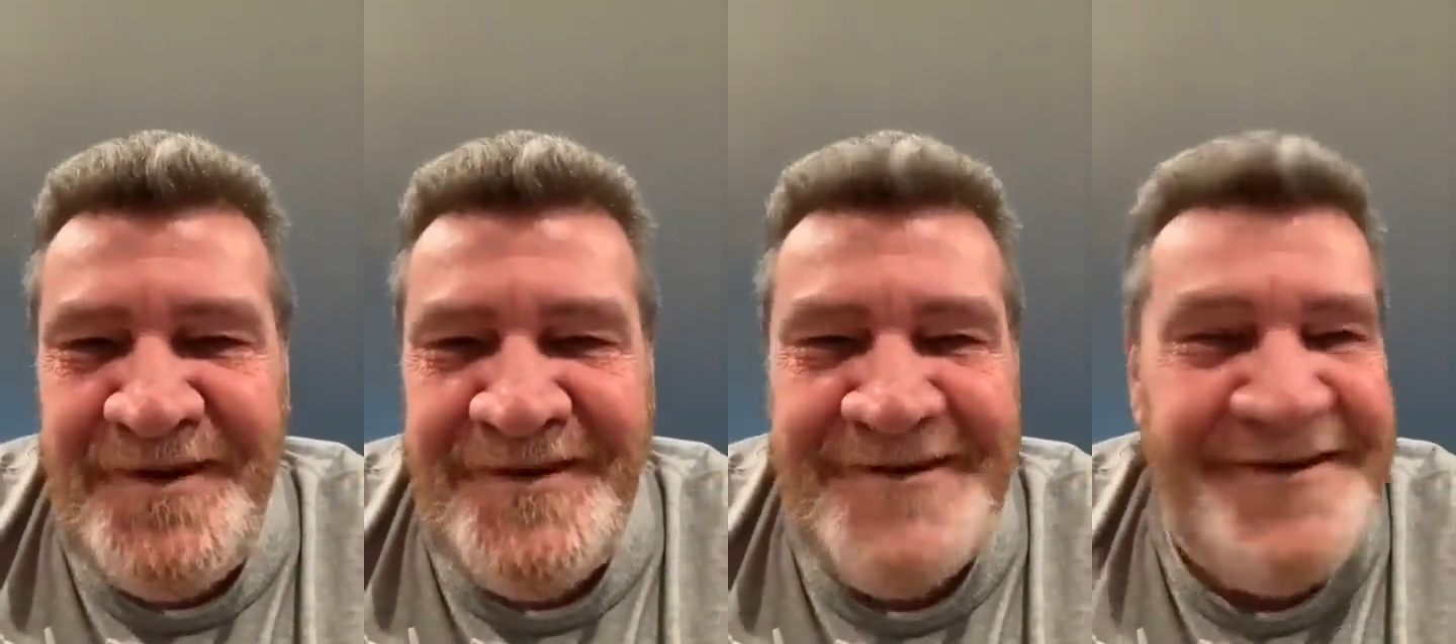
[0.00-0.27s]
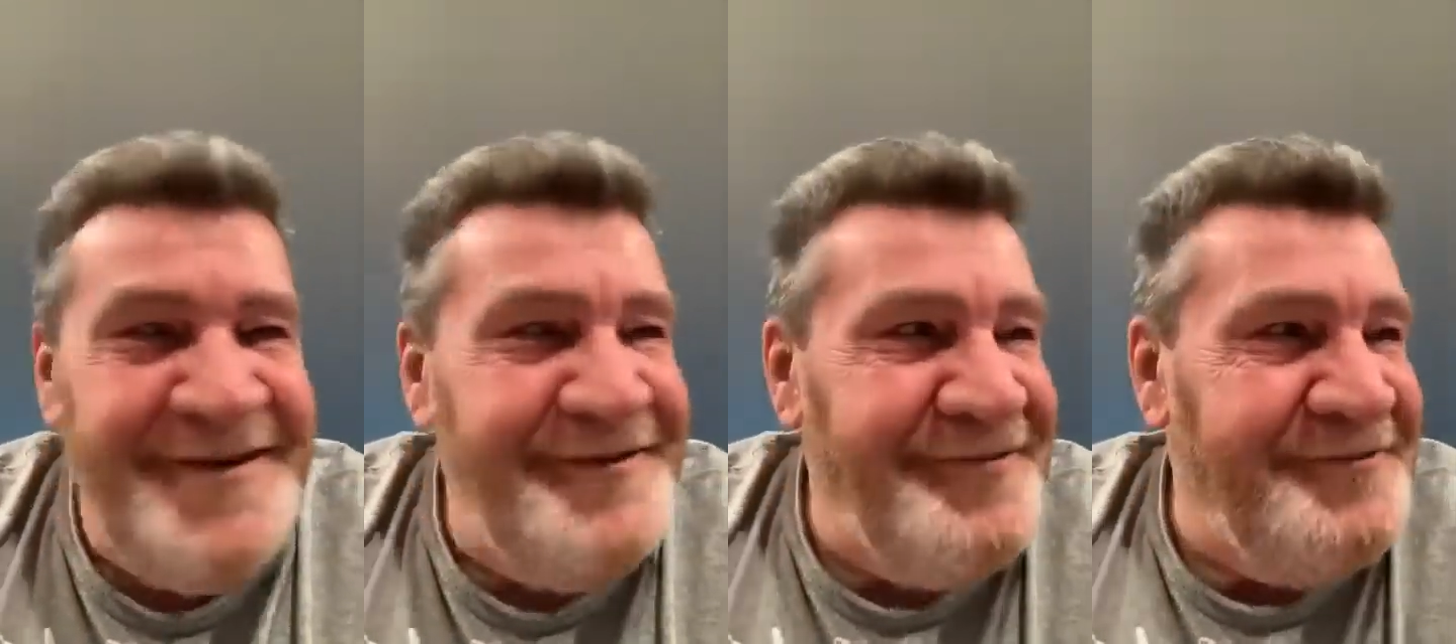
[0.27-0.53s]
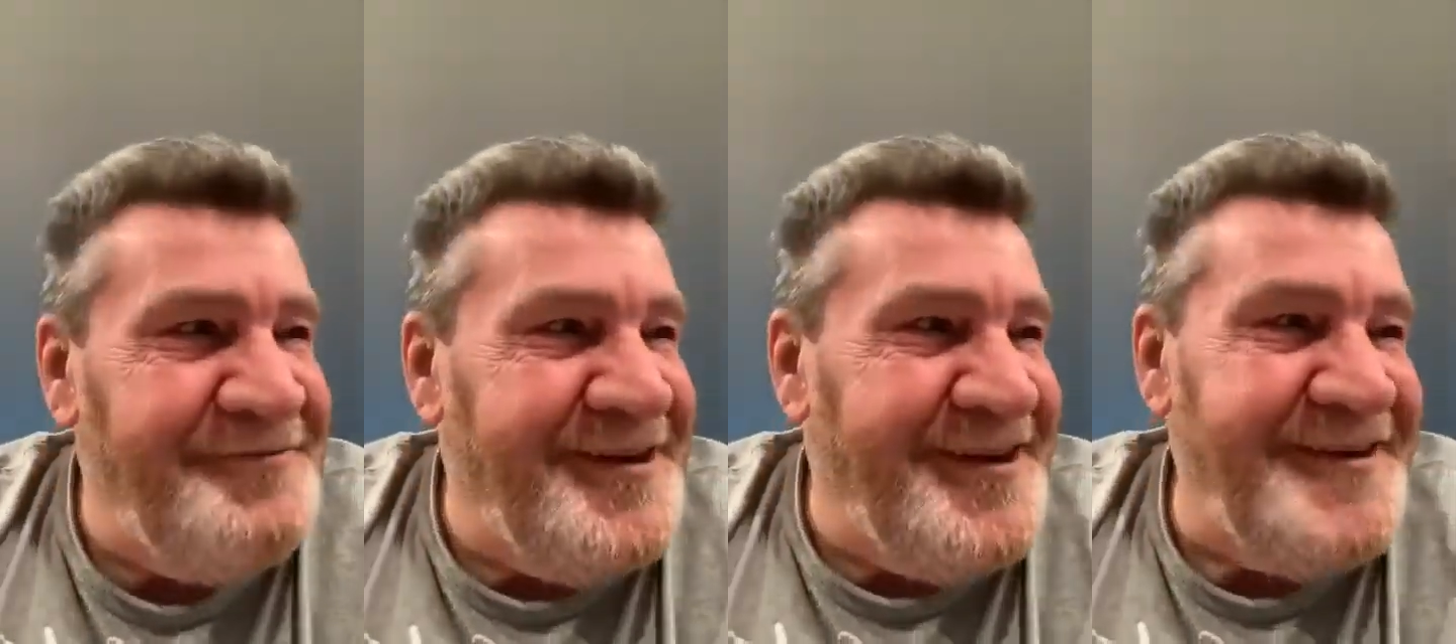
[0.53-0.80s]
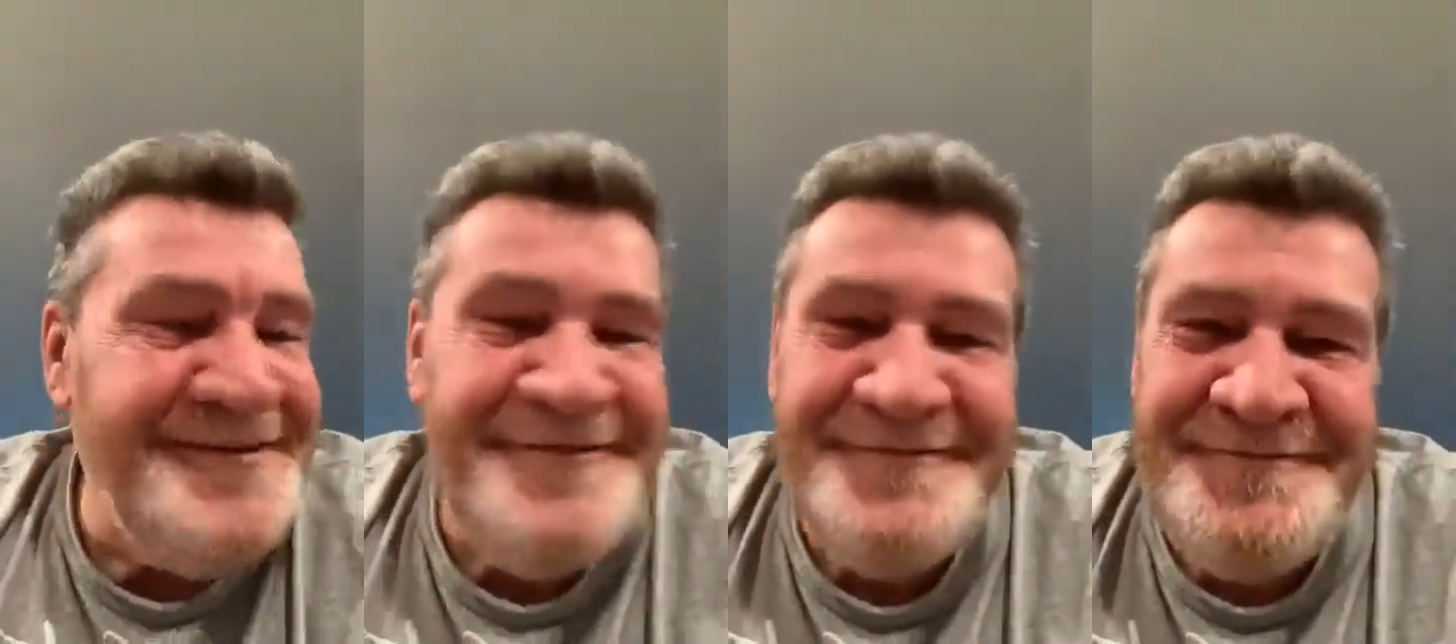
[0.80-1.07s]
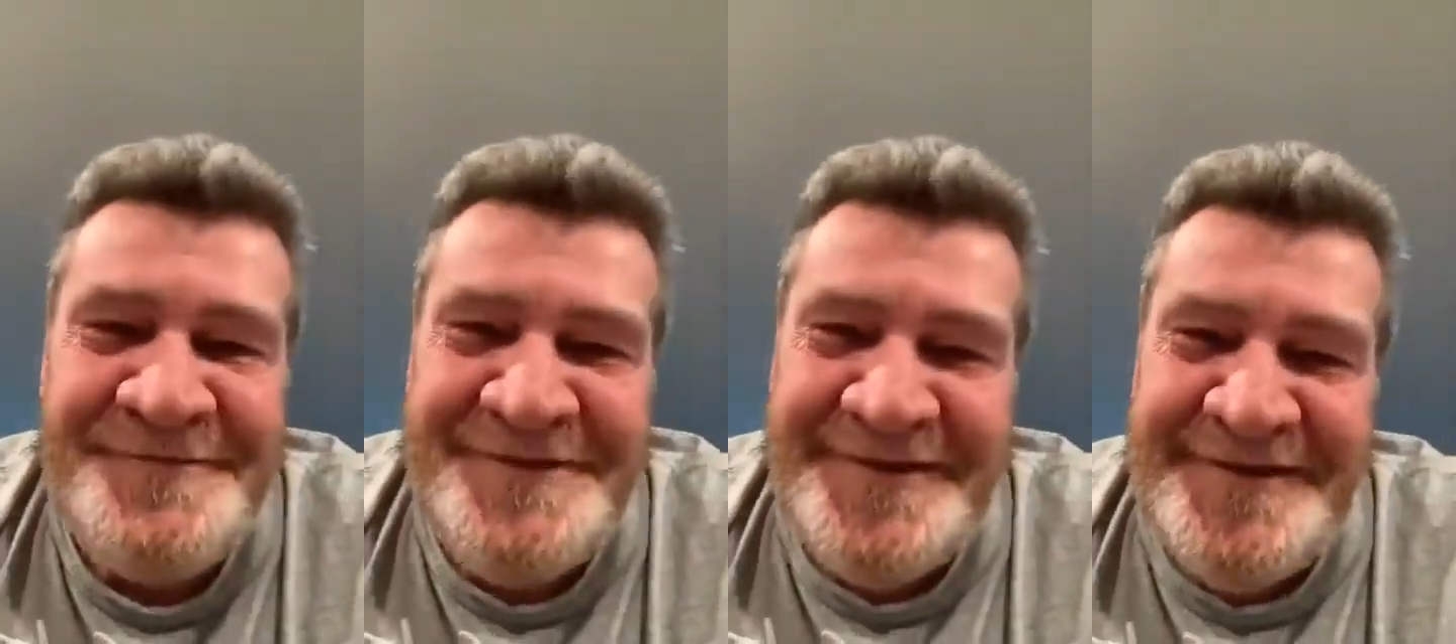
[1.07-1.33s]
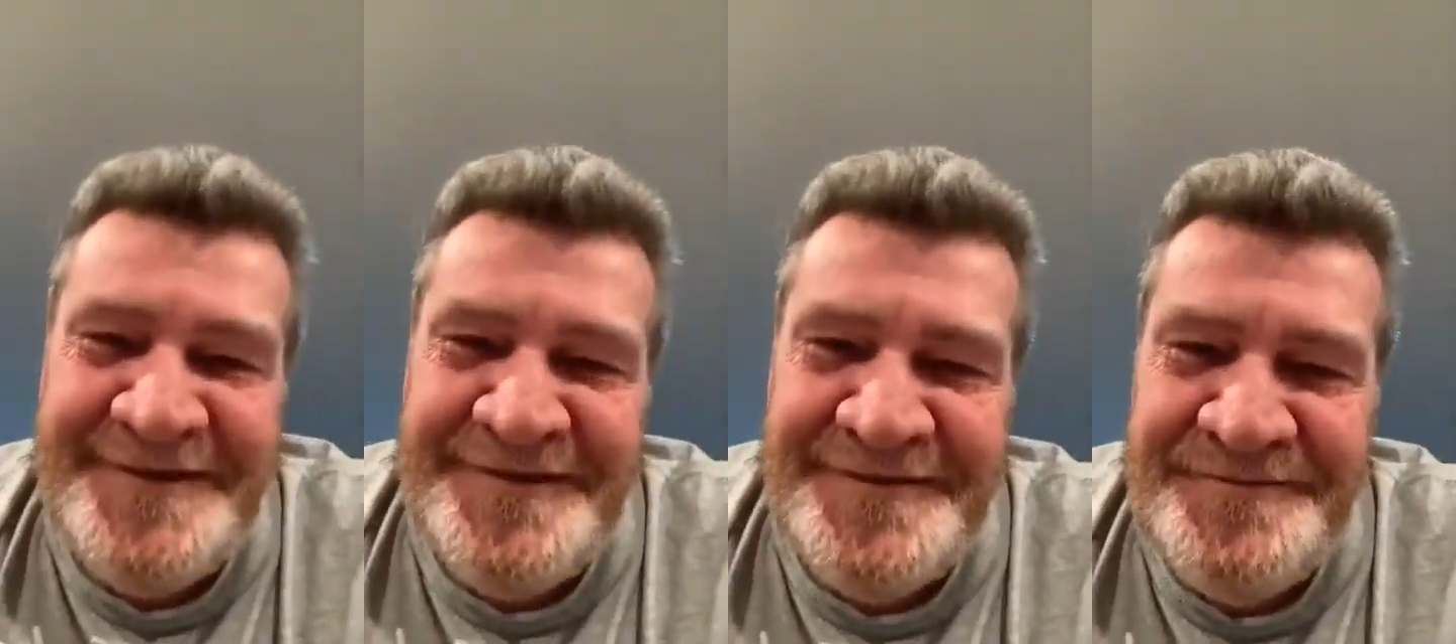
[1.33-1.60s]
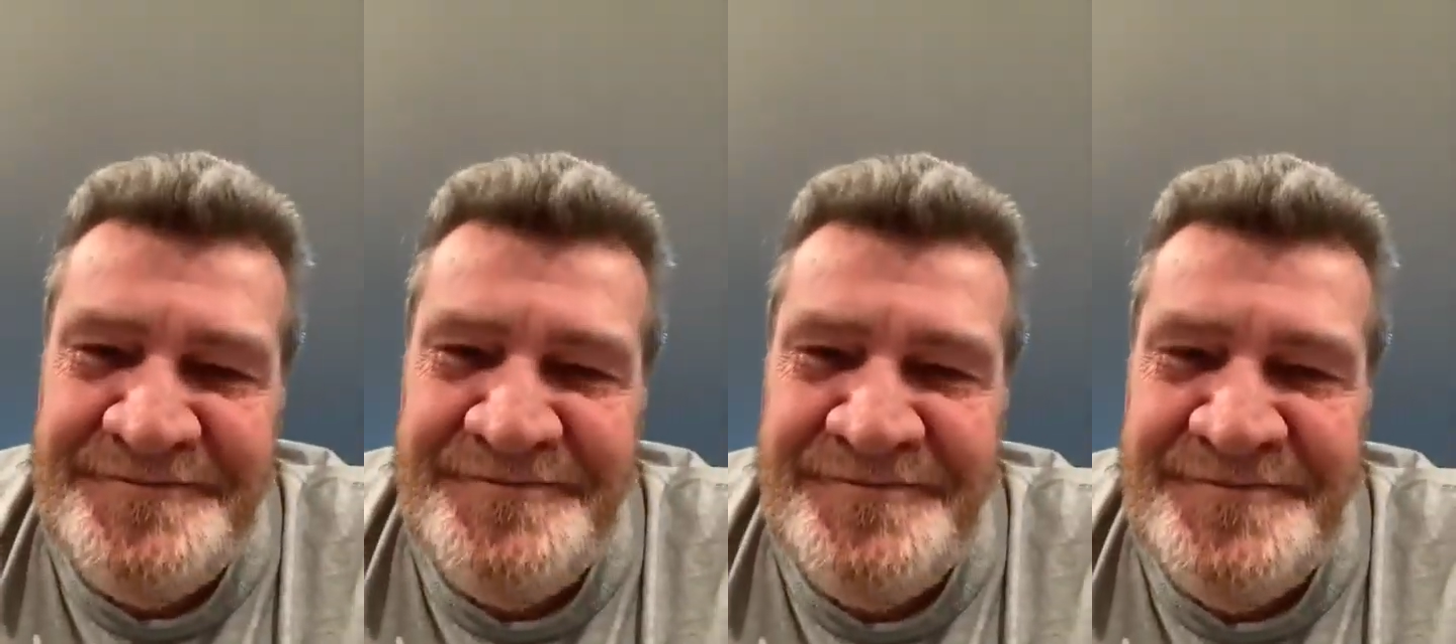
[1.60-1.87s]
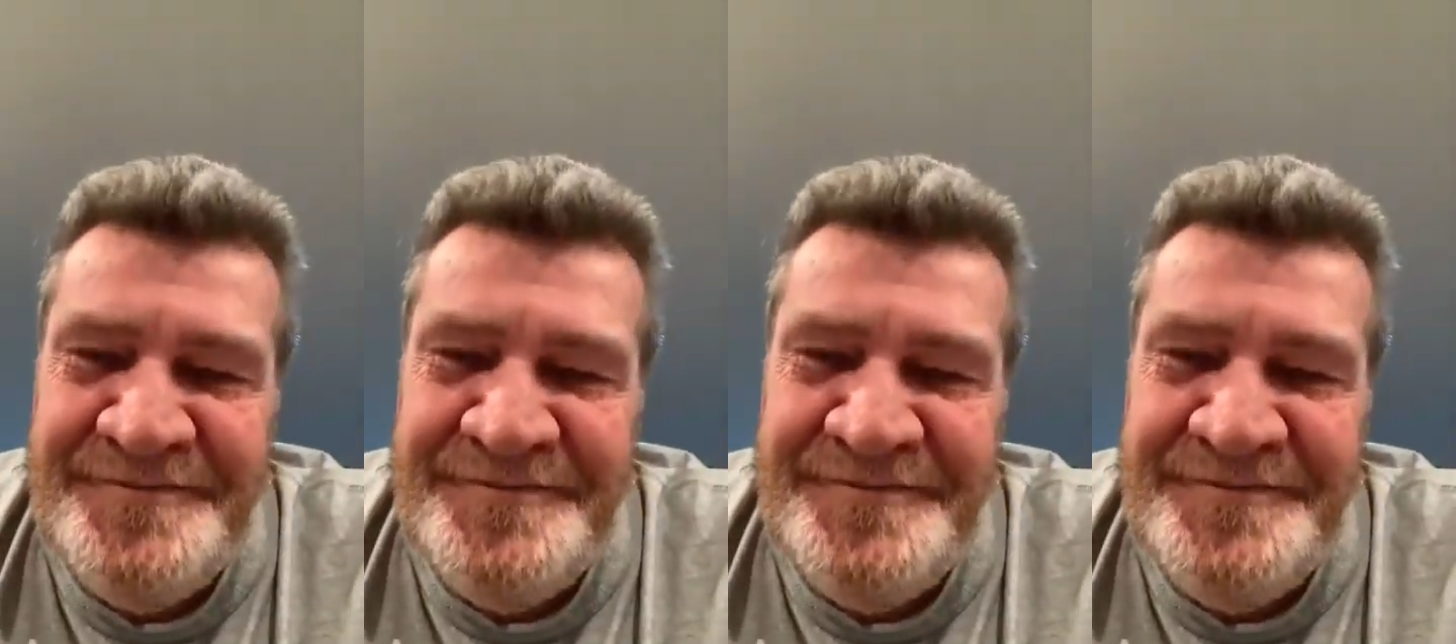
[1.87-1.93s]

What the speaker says: part of it, man. You know.